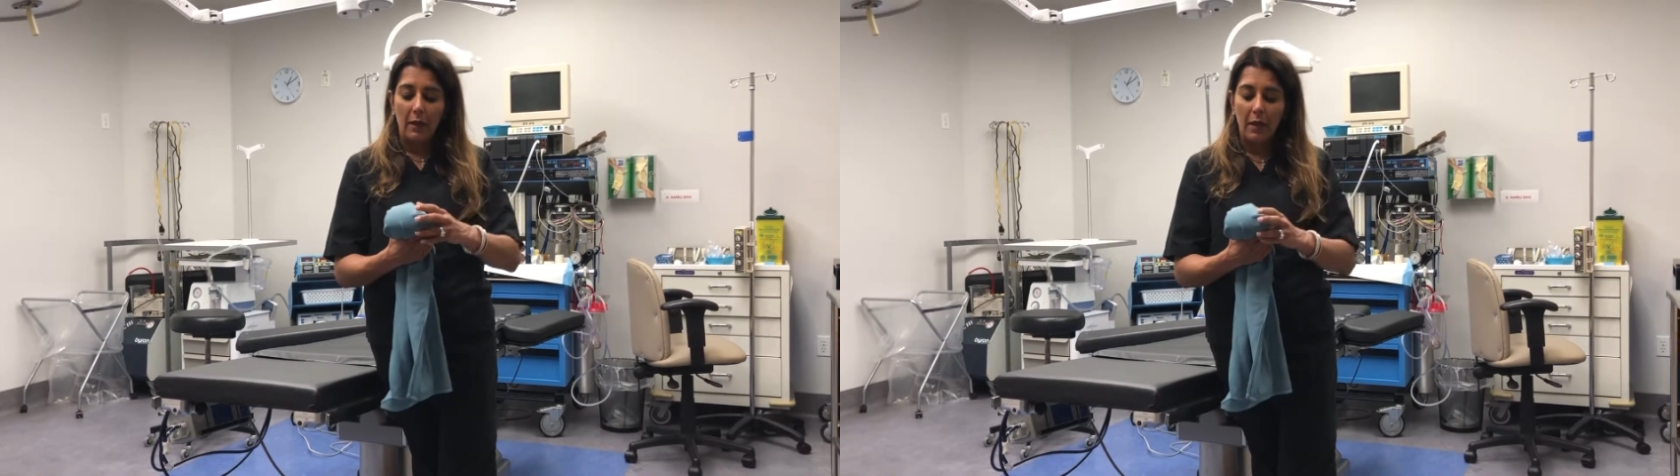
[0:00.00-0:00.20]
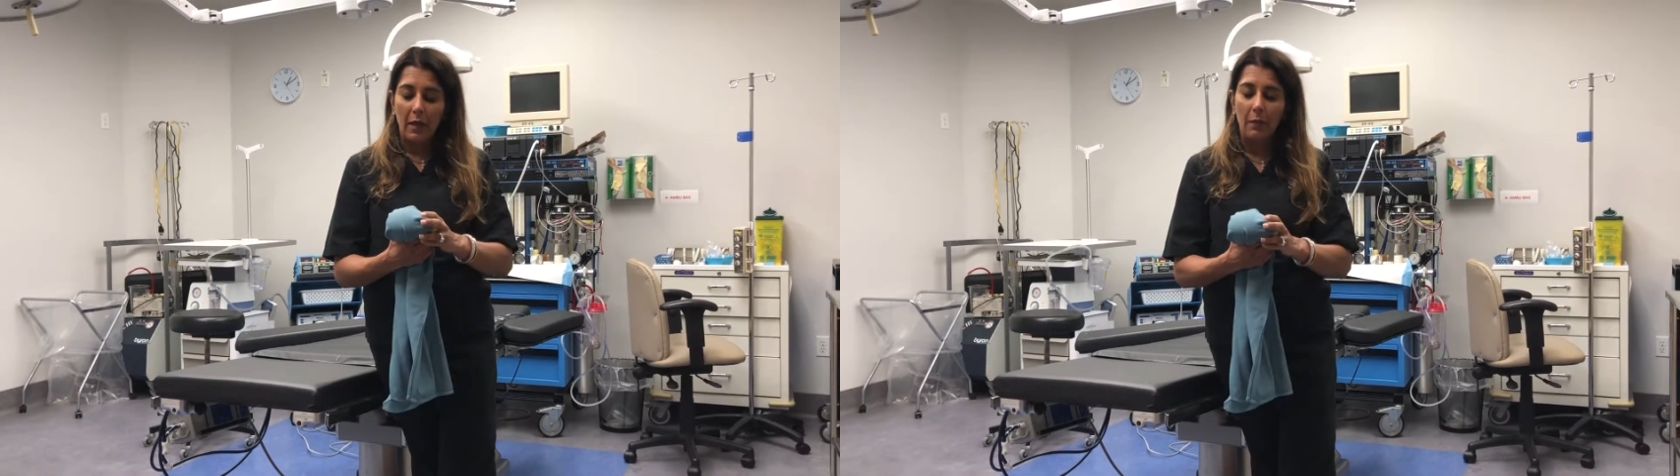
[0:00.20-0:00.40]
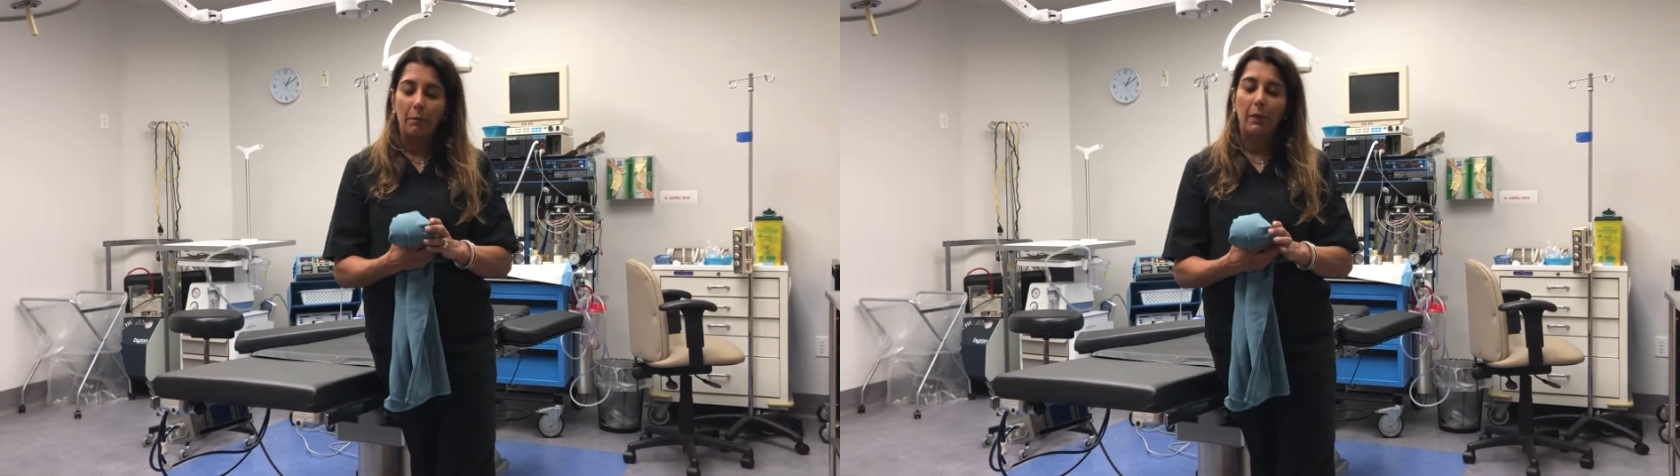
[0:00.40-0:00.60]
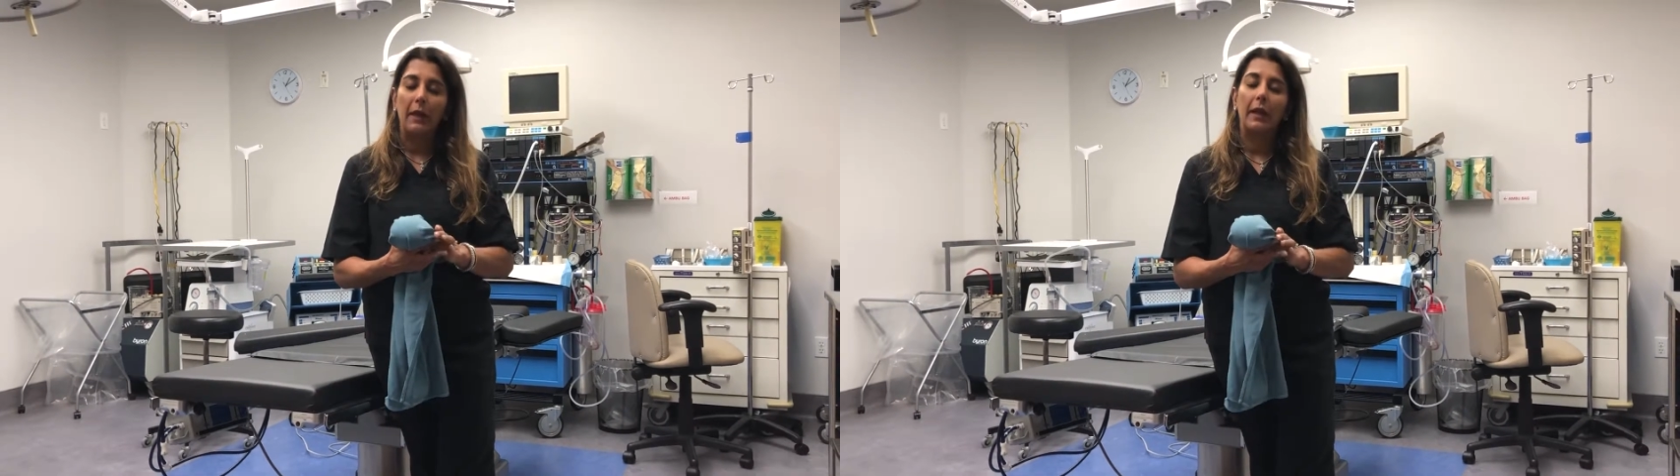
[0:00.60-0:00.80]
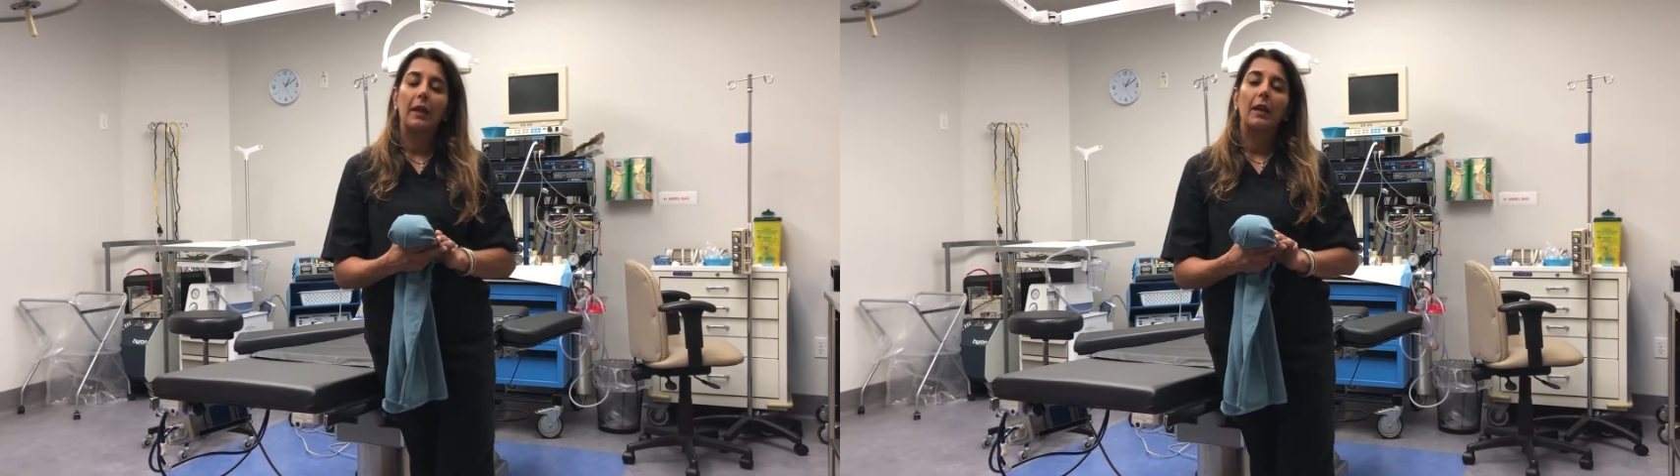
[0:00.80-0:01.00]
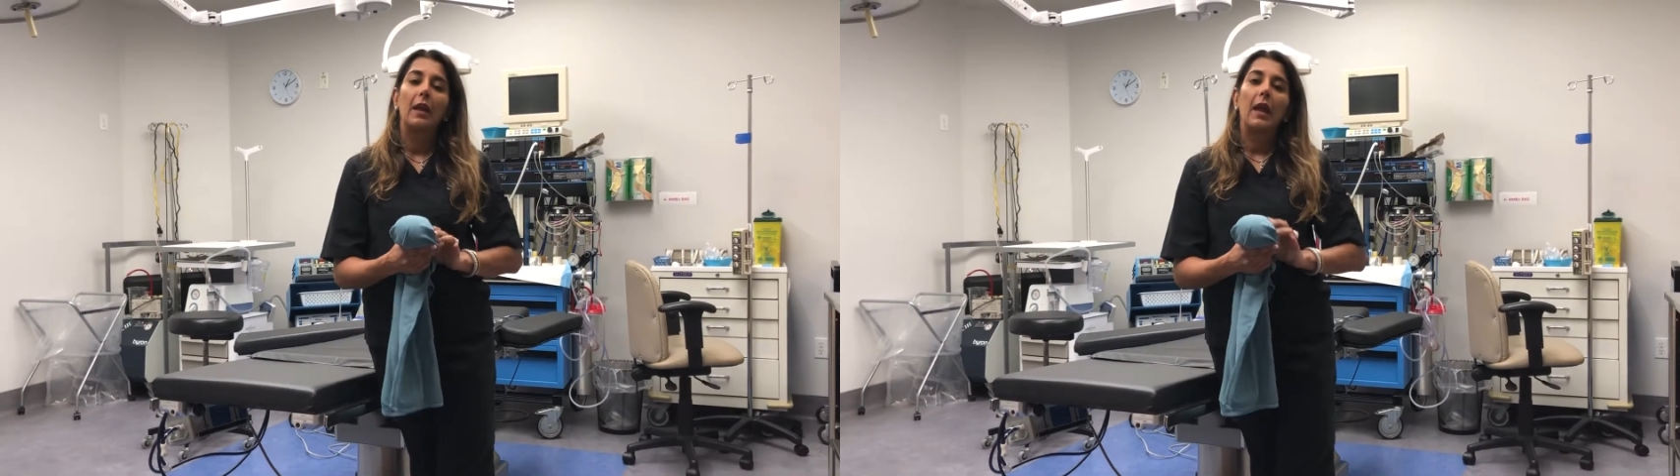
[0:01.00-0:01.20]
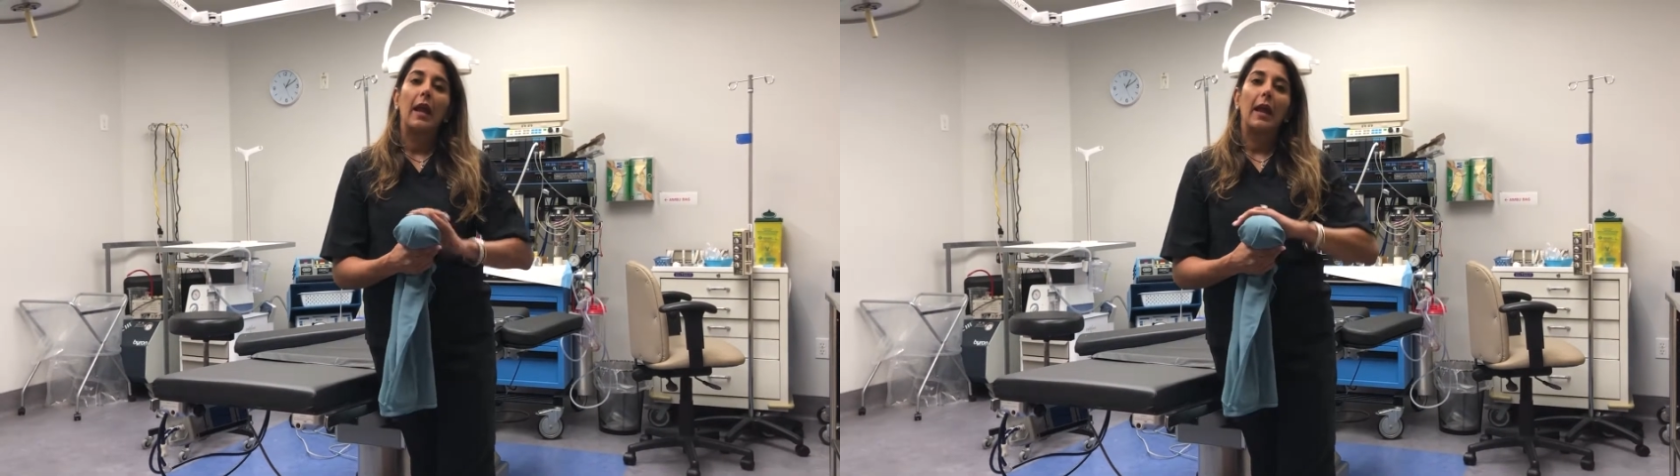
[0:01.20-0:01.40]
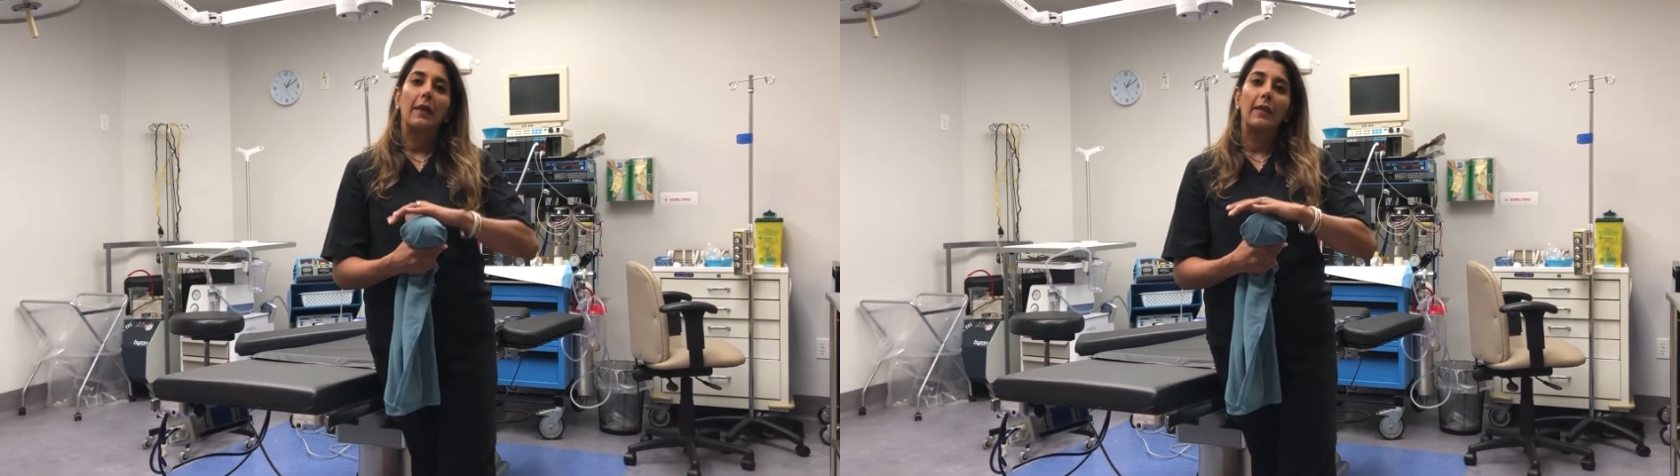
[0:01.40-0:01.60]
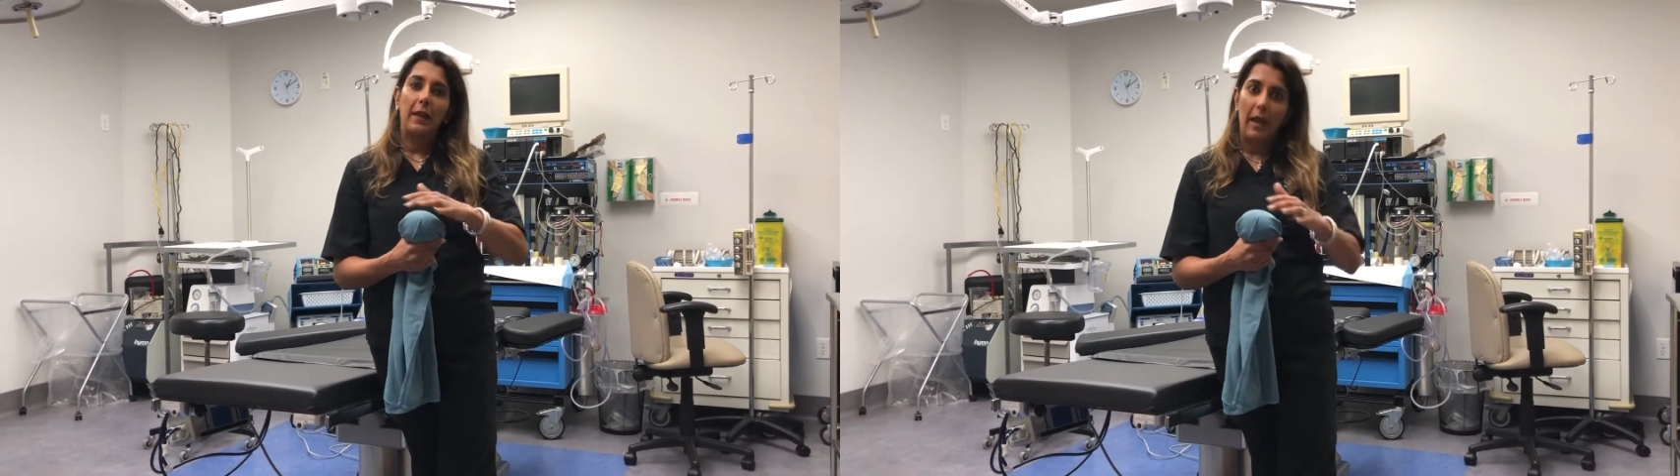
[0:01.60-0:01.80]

the implant and the